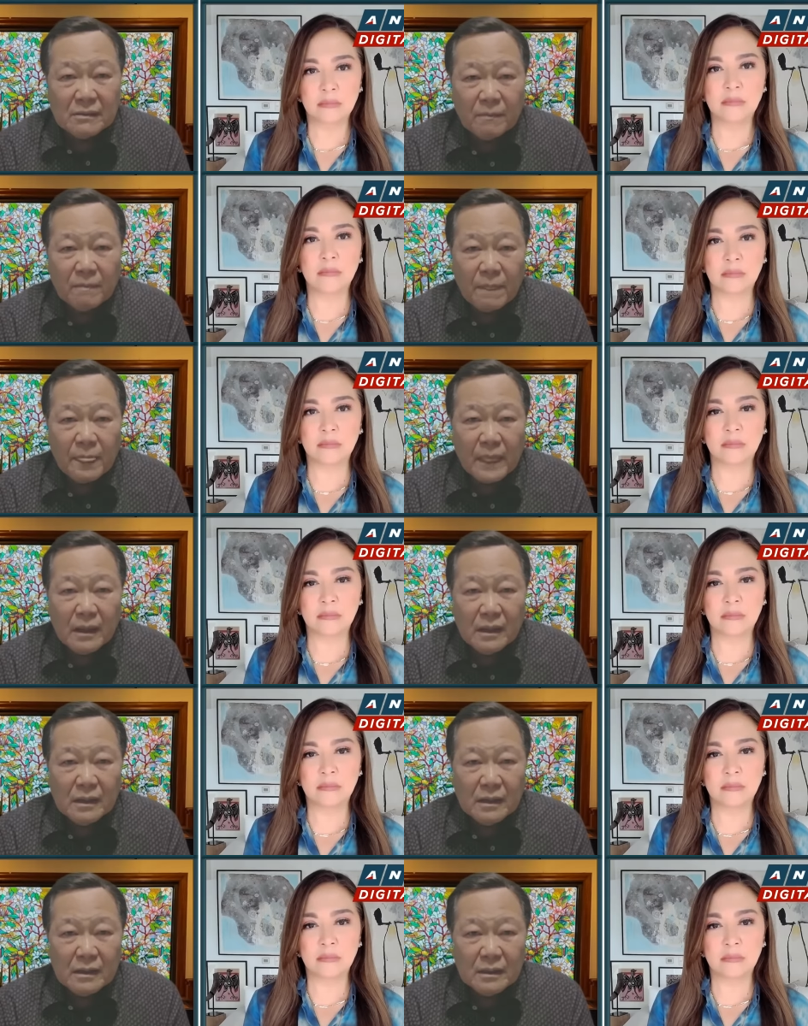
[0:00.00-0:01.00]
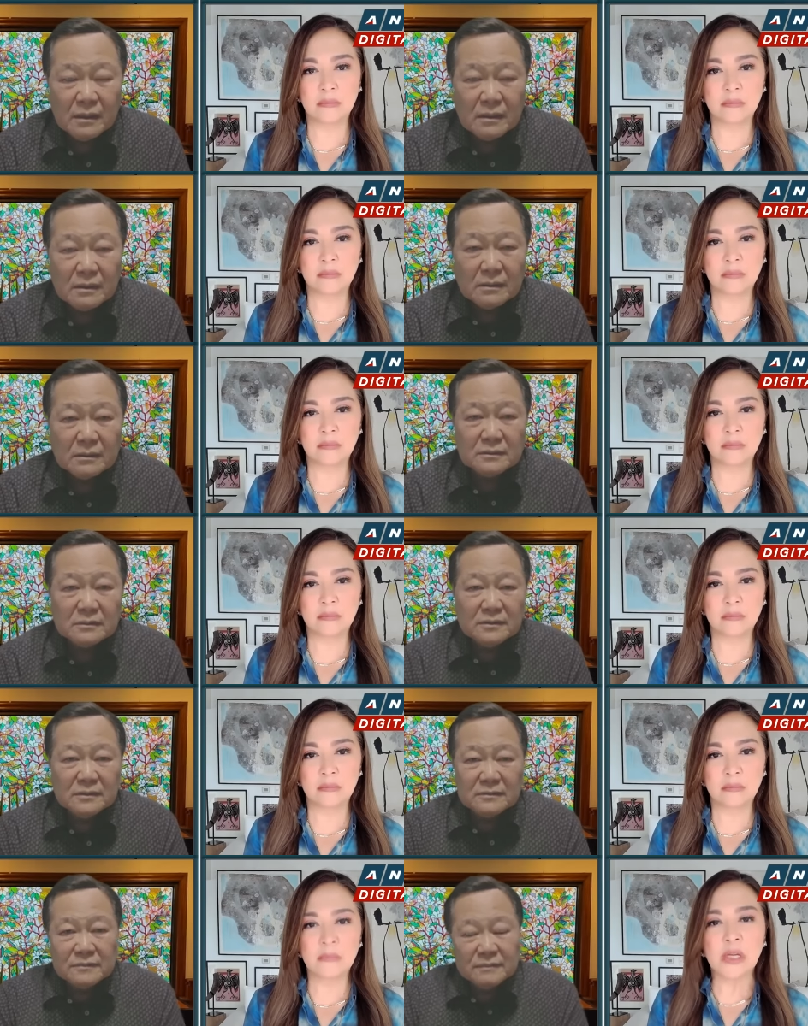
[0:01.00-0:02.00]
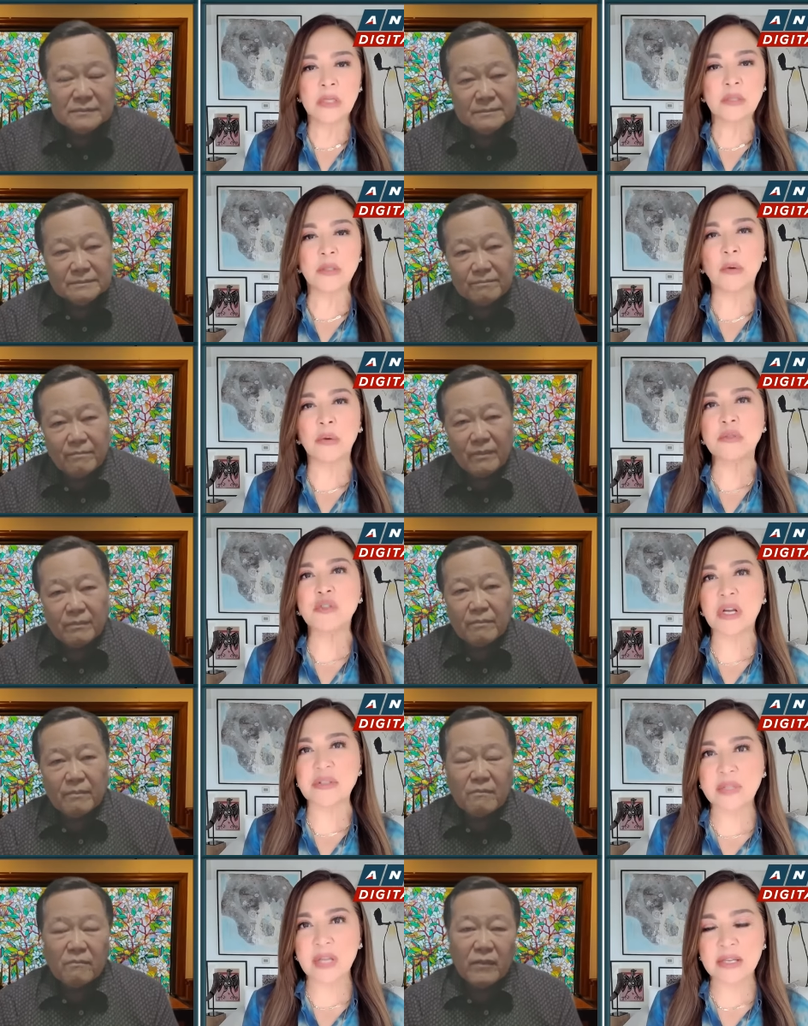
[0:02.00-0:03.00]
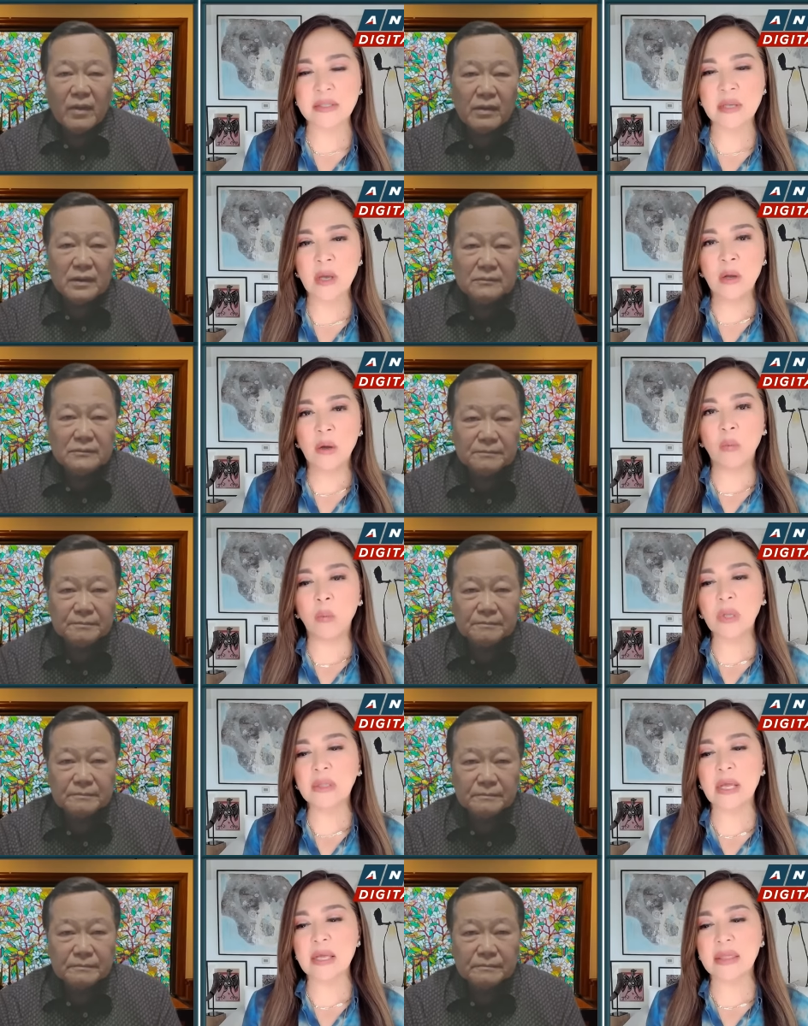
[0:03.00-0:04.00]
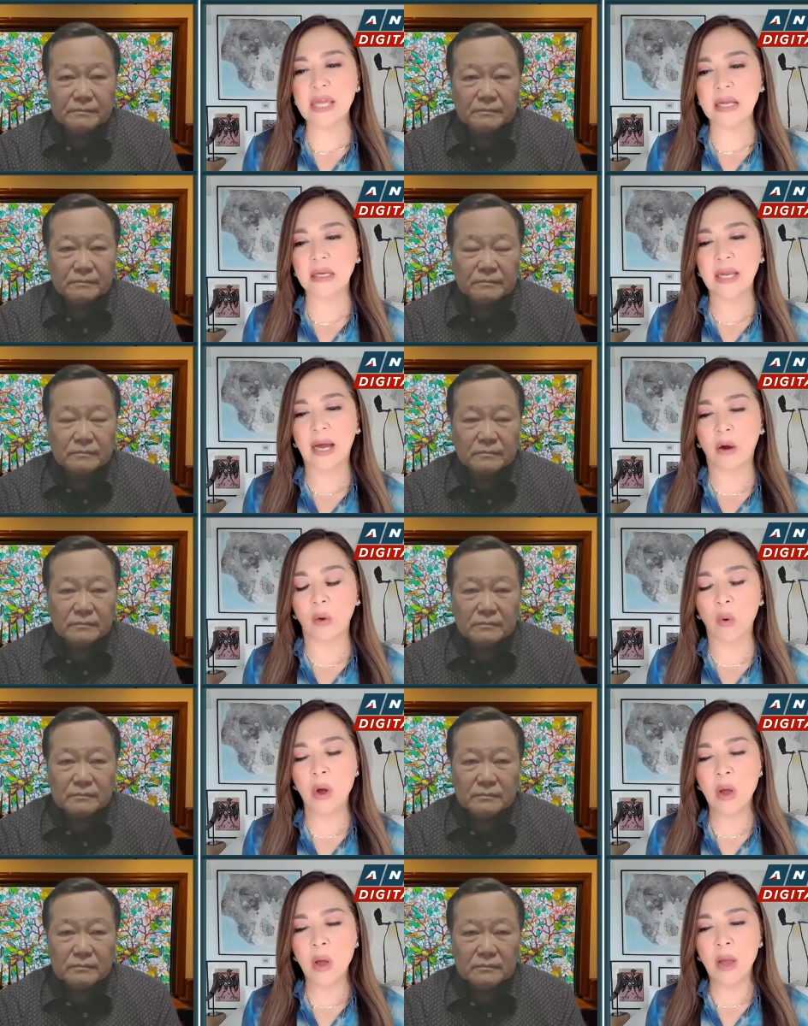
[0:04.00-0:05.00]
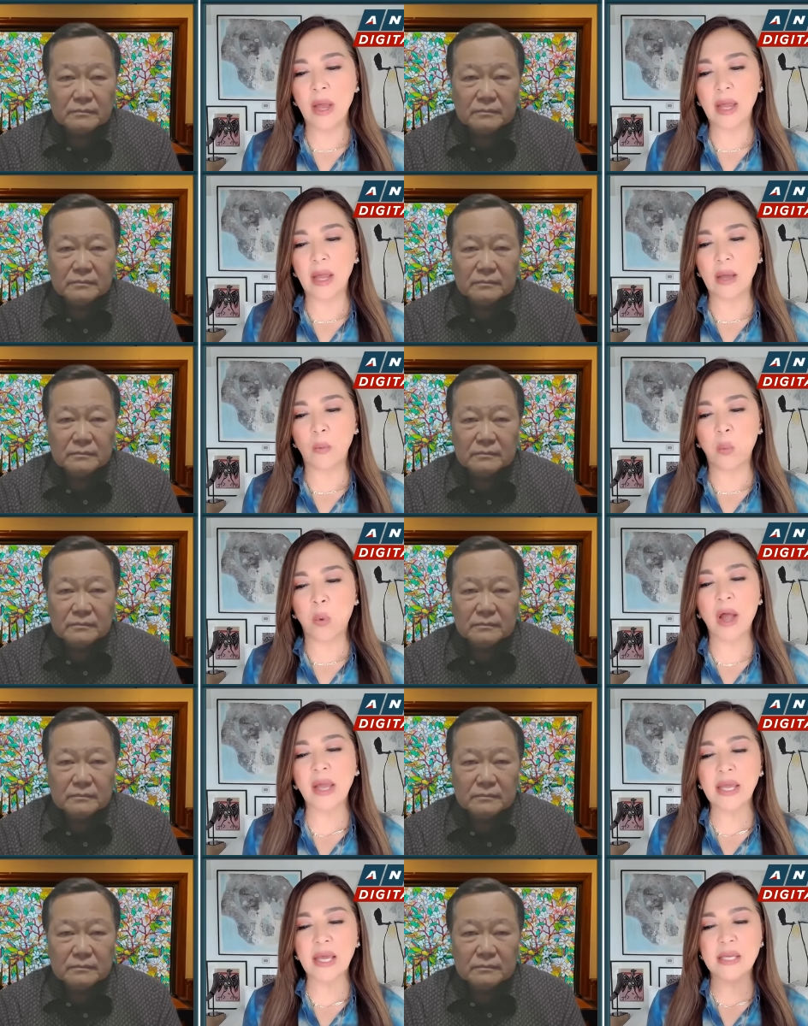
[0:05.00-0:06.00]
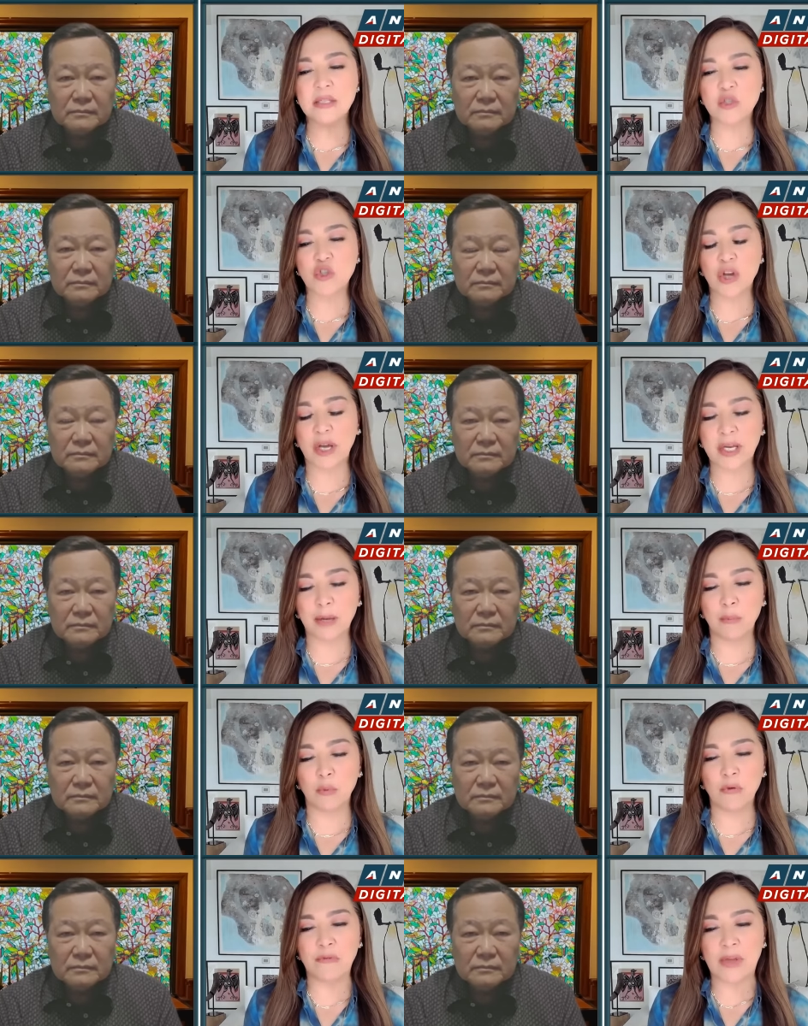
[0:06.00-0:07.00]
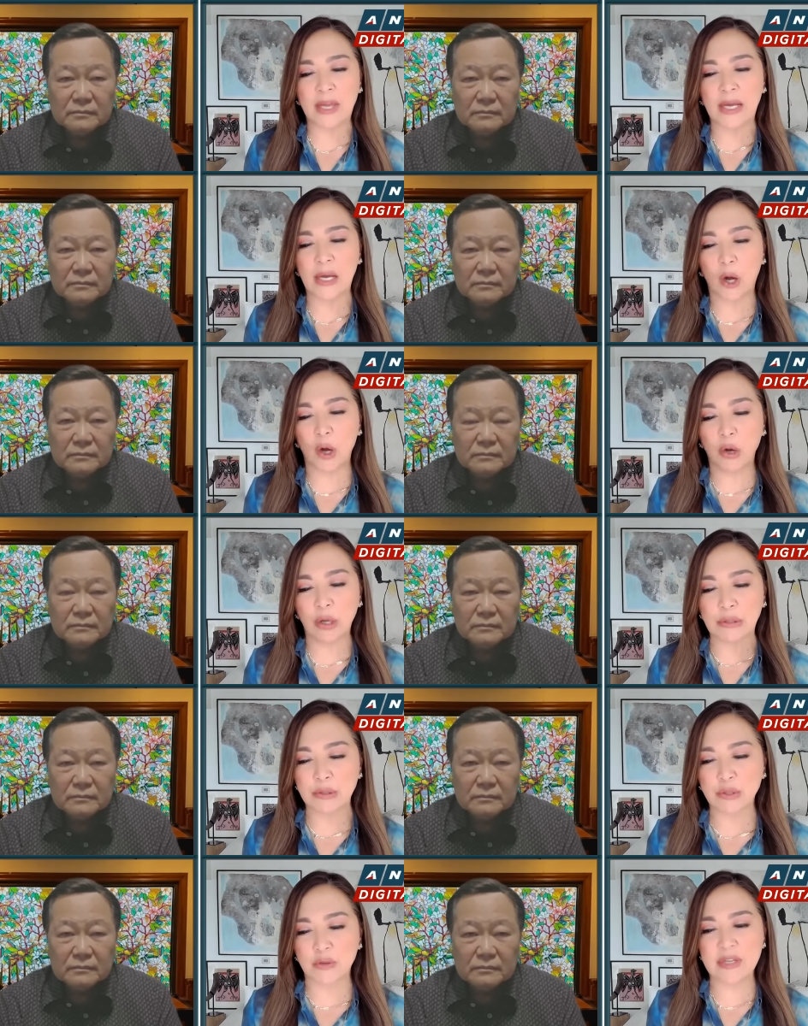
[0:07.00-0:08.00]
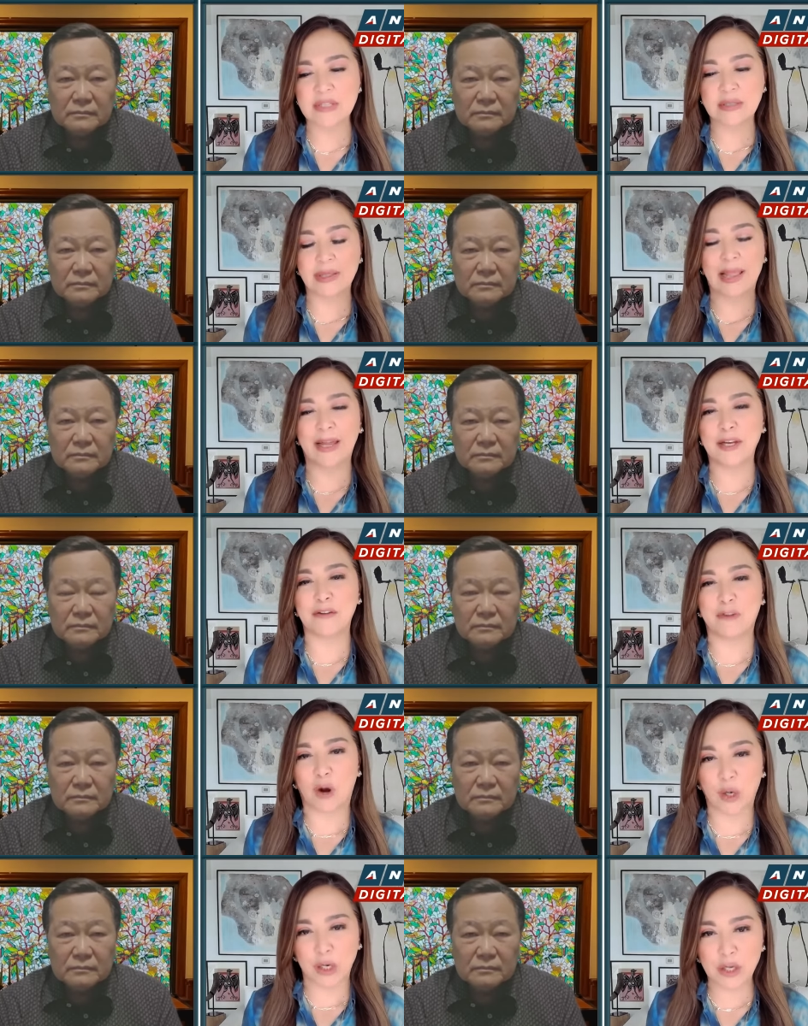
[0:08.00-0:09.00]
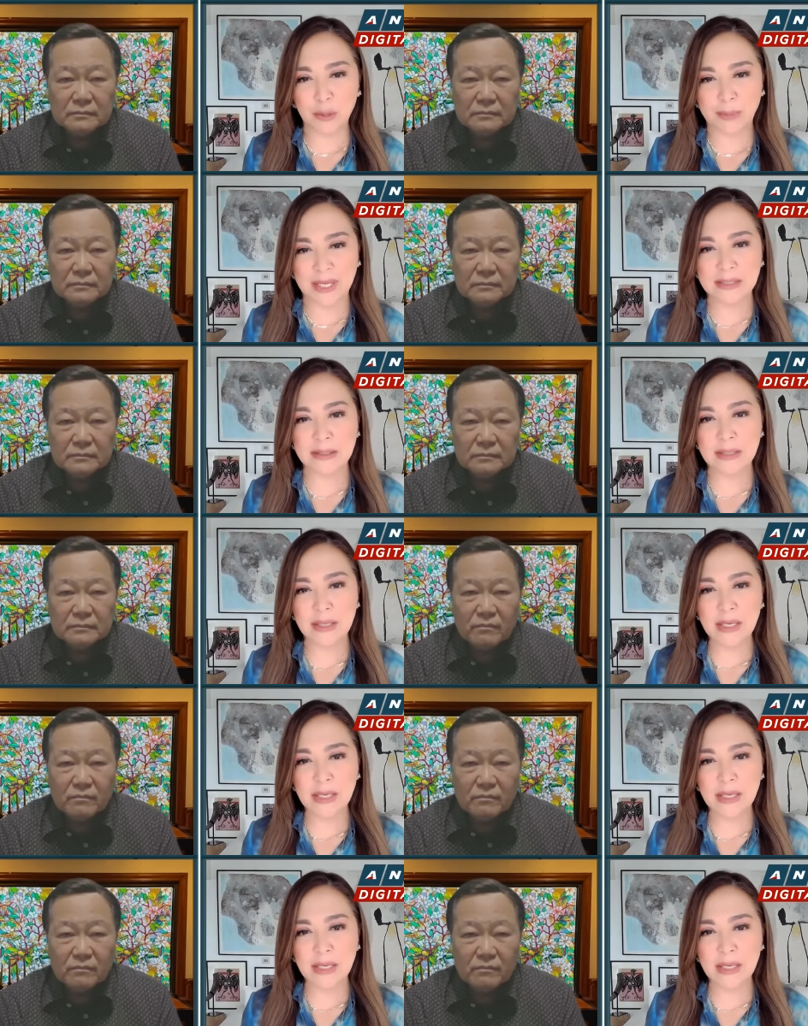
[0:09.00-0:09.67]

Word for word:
Speaker 1: Mm. So, Justice, what do you think now why is China moving on to this line of argument?